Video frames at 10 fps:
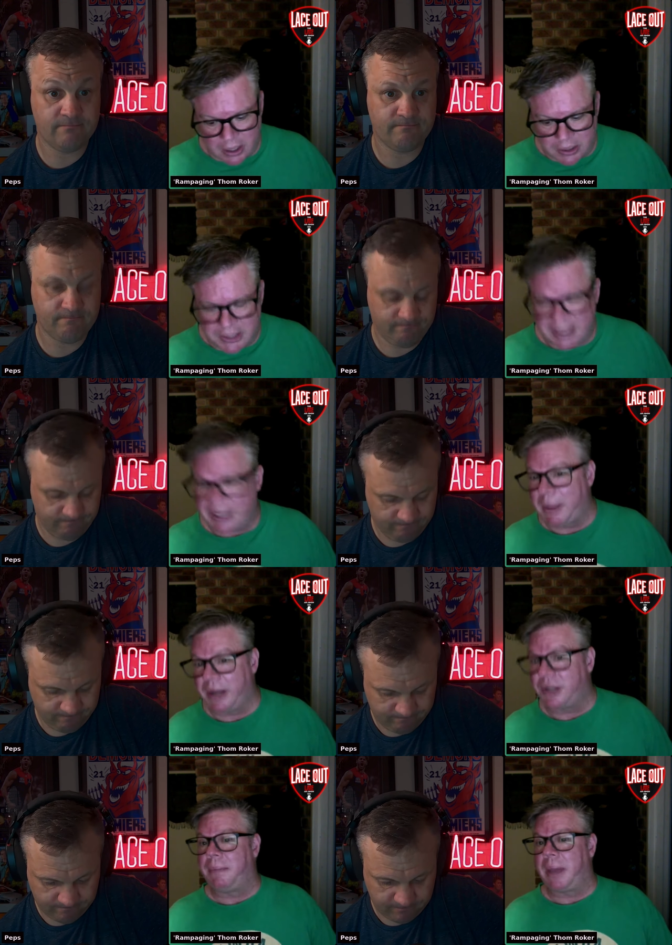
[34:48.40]
Speaker 1: Sydney
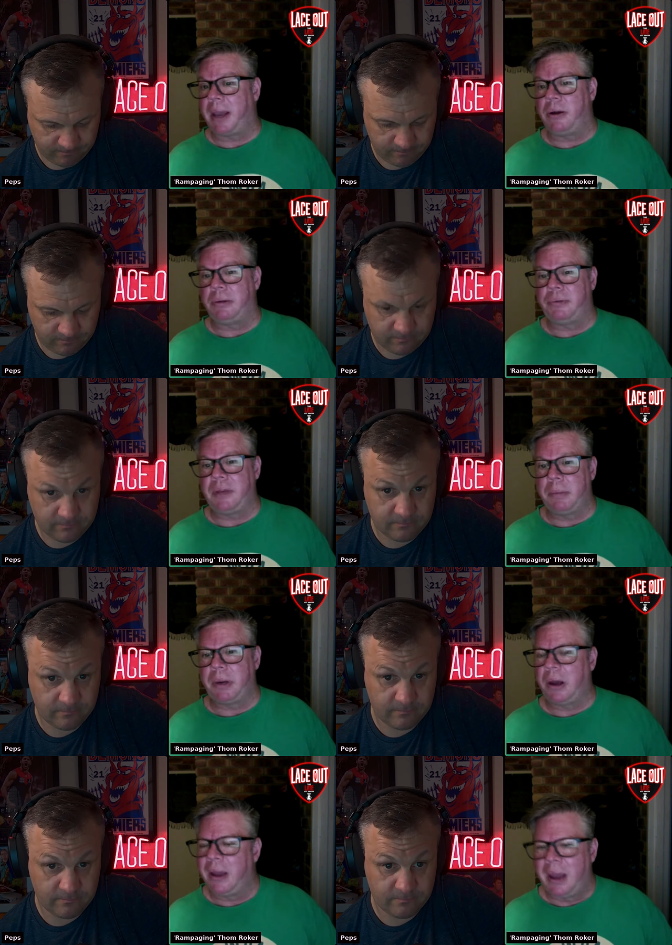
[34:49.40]
managed him back on the field.
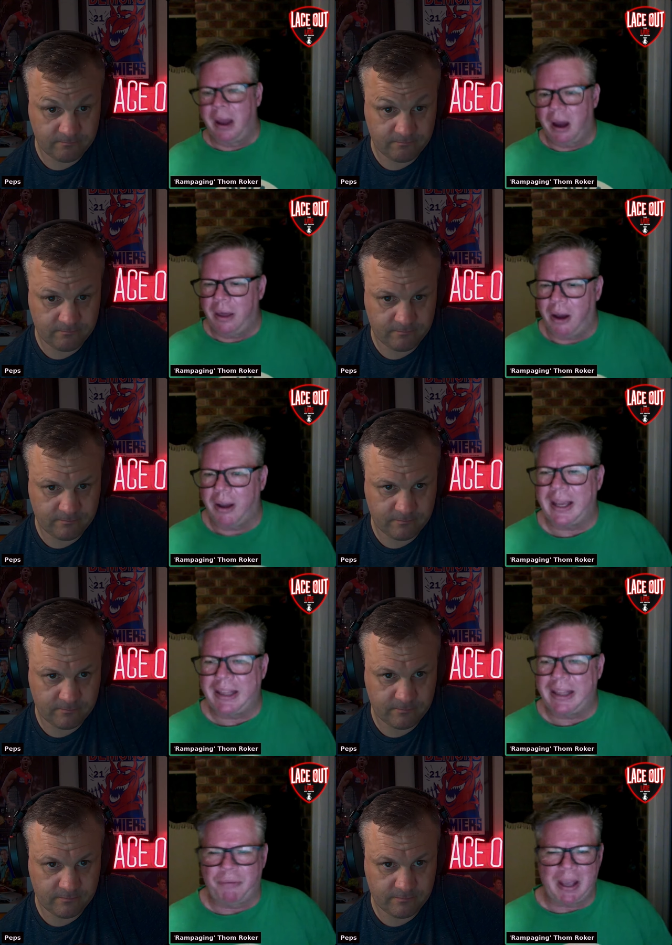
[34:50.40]
But I get
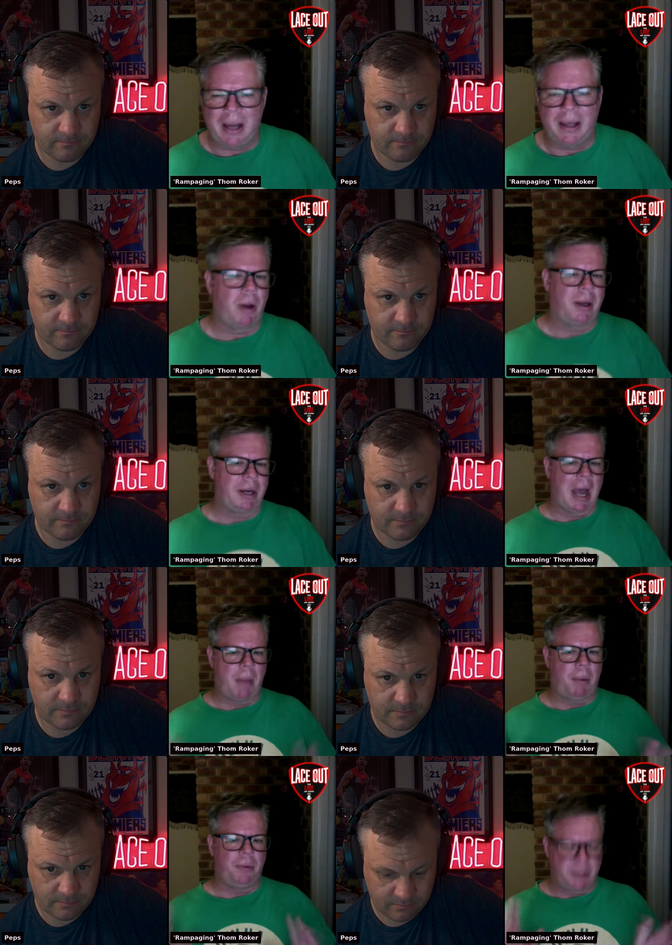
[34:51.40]
the feeling, I'm not going to
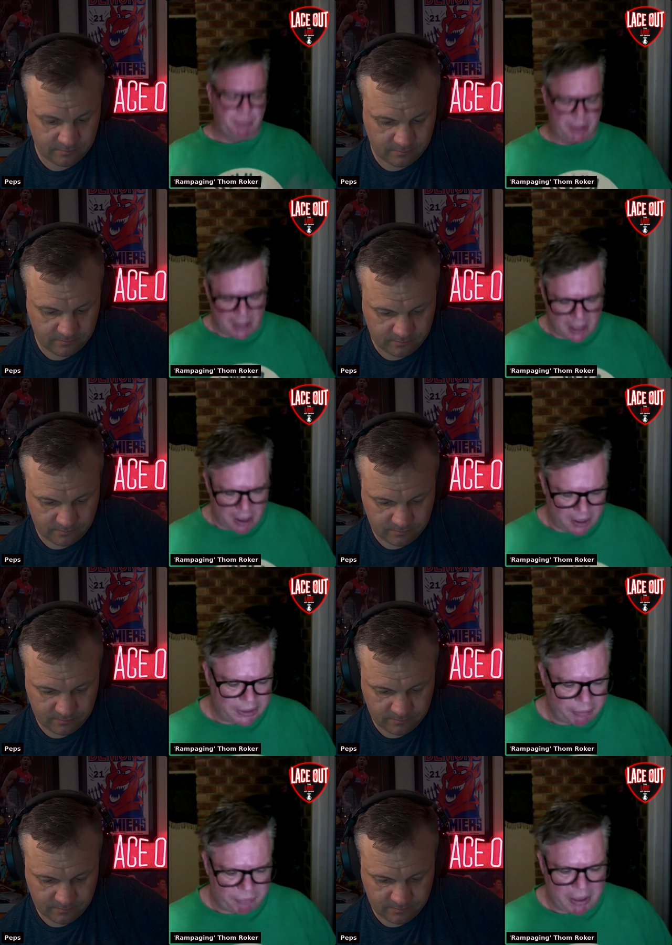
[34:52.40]
harp on this, but I get
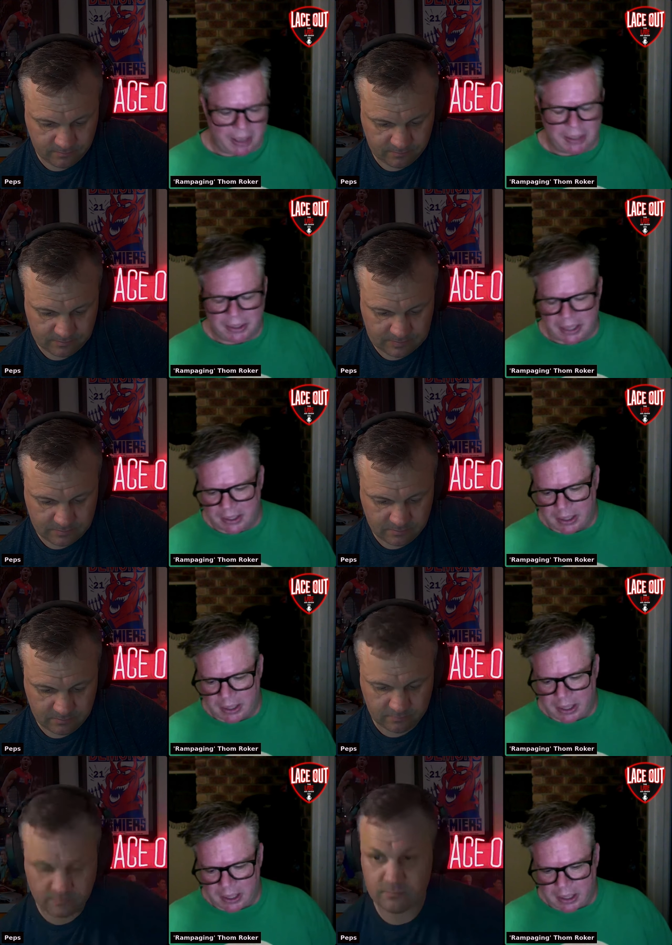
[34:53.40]
the feeling that
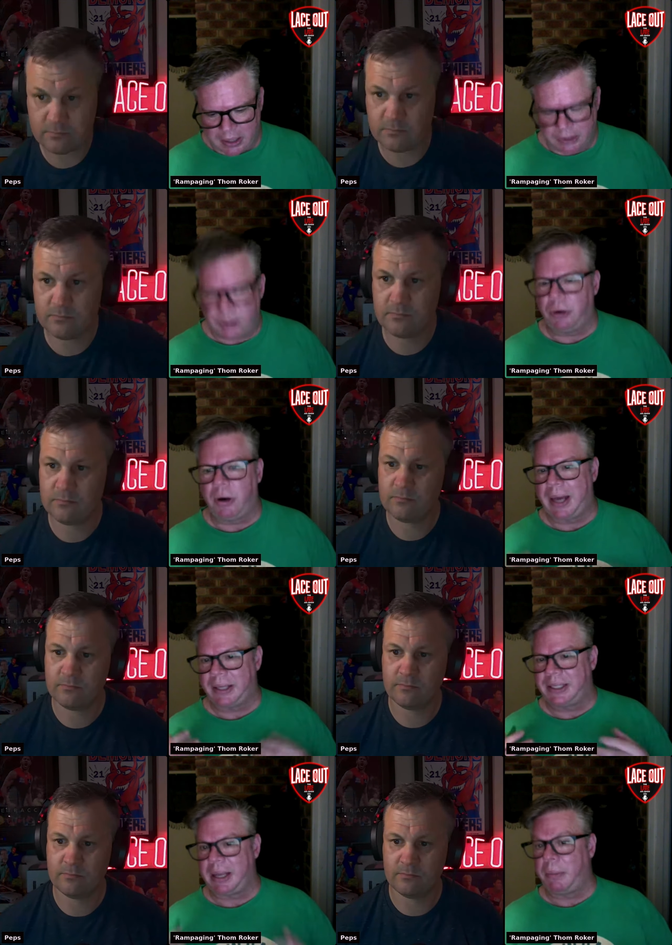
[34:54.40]
sooner or later
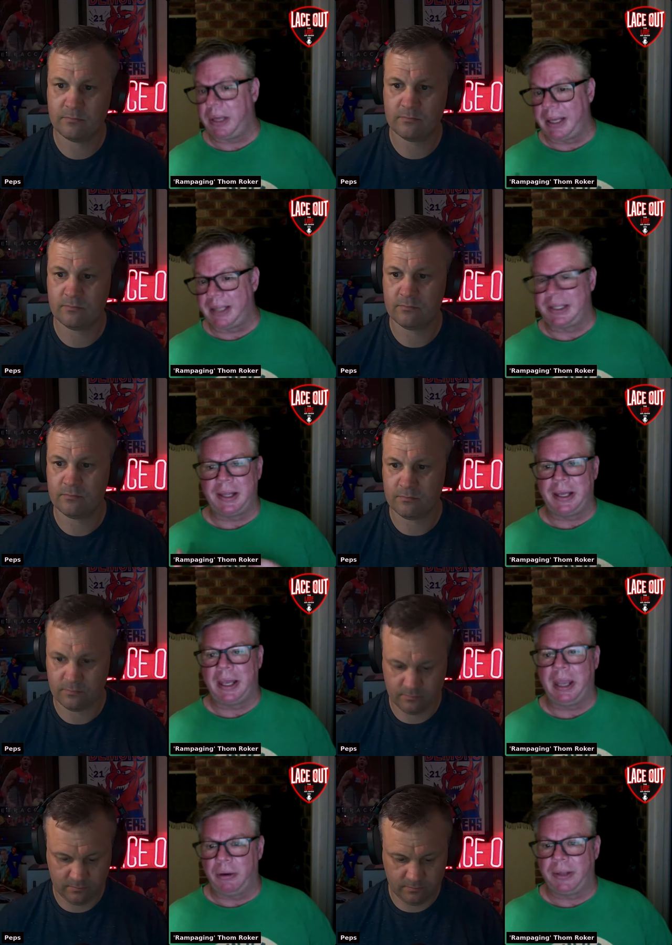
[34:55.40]
somebody gets in
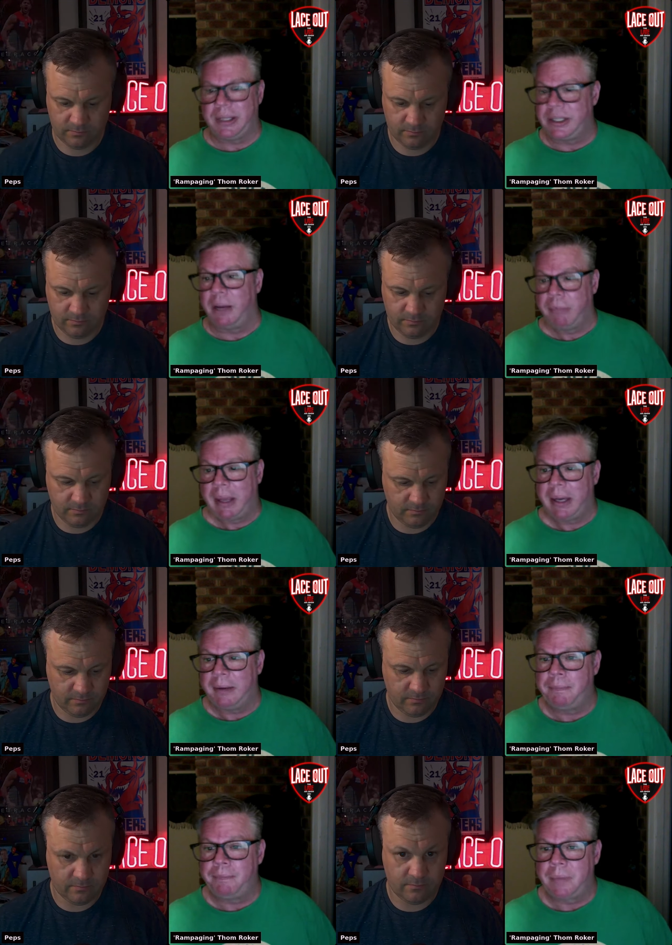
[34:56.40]
the ear of these young men,
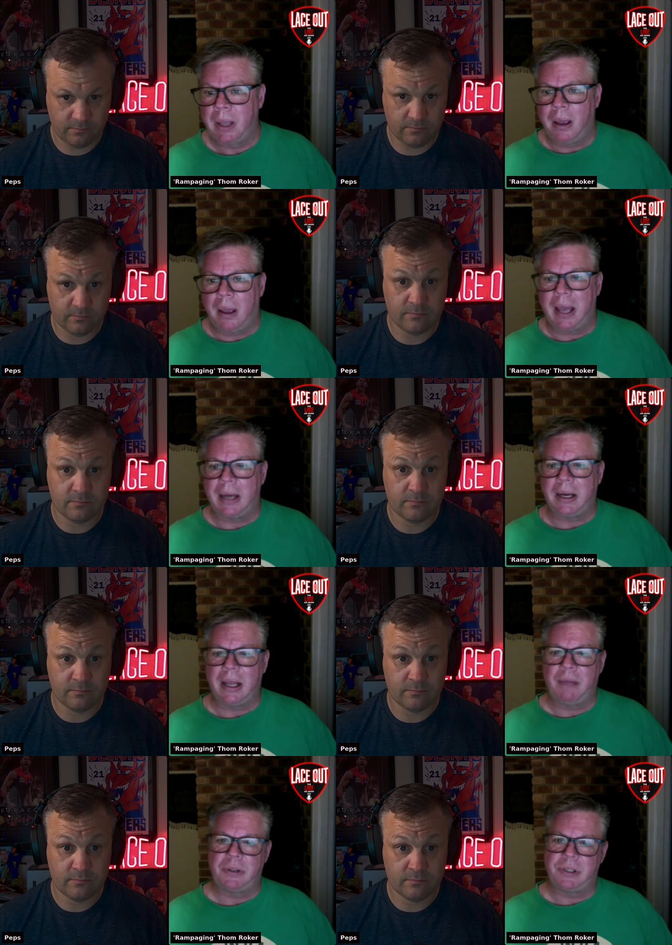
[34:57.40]
and
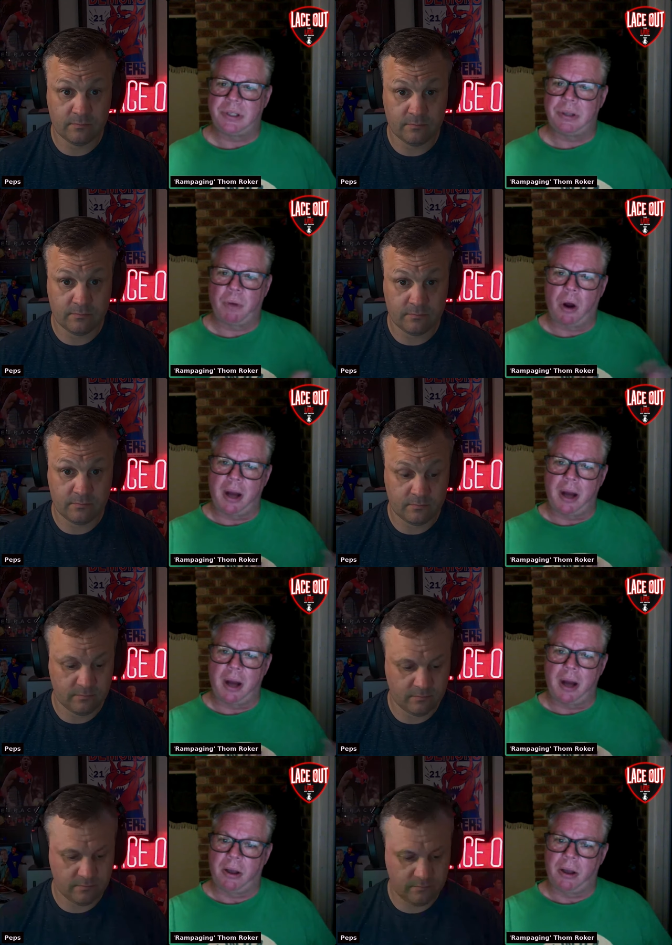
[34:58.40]
if it's the right of
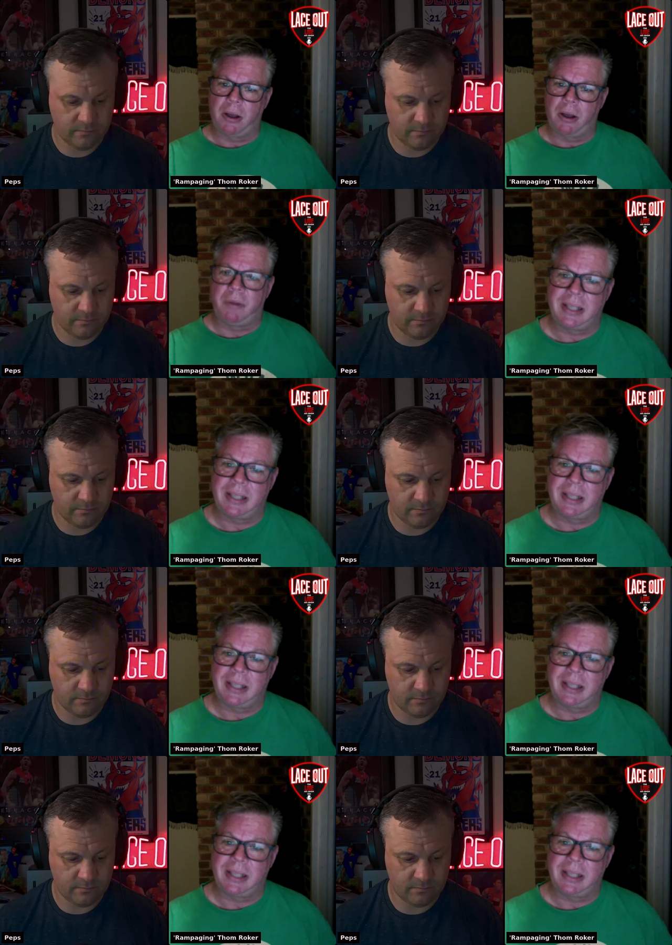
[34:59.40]
advice, they're kind
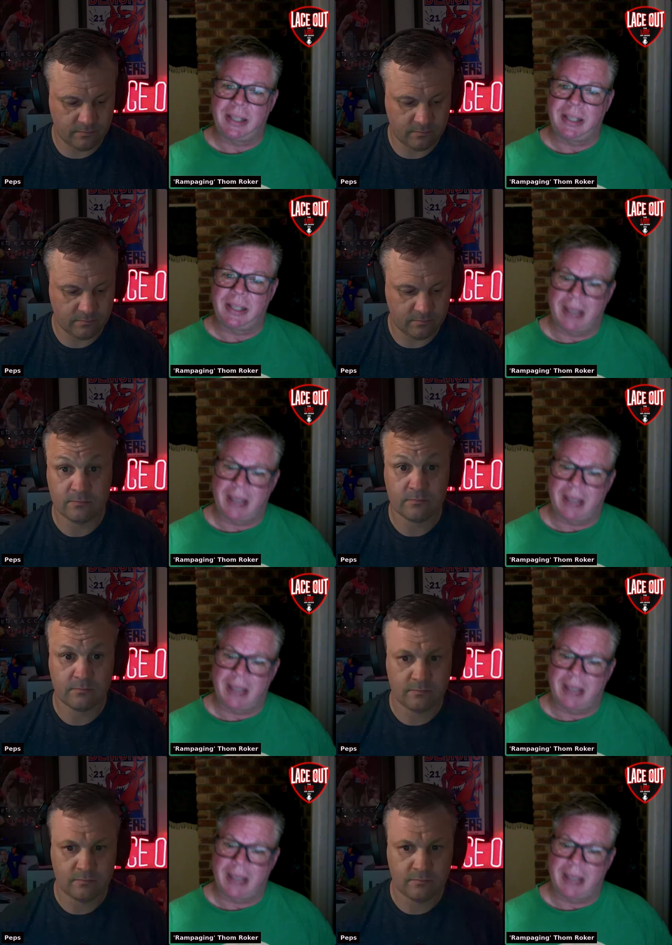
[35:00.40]
of looking to go
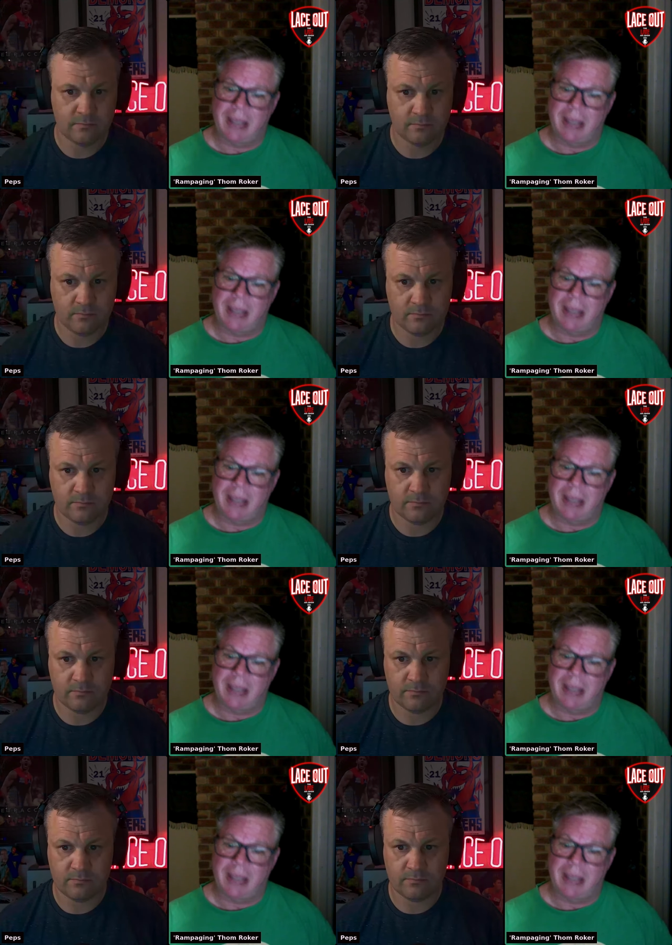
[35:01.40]
down
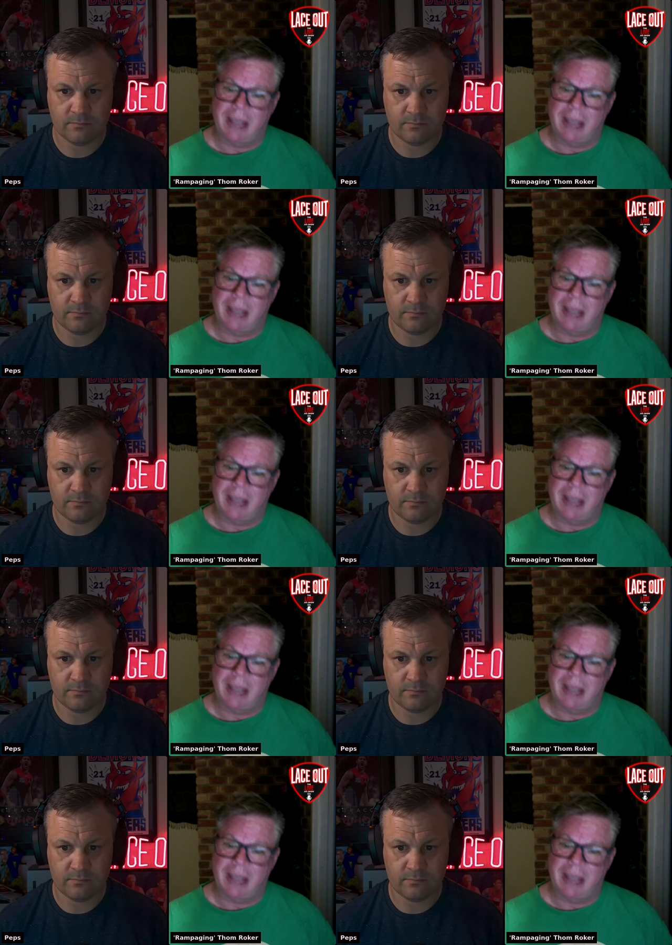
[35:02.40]
the toilet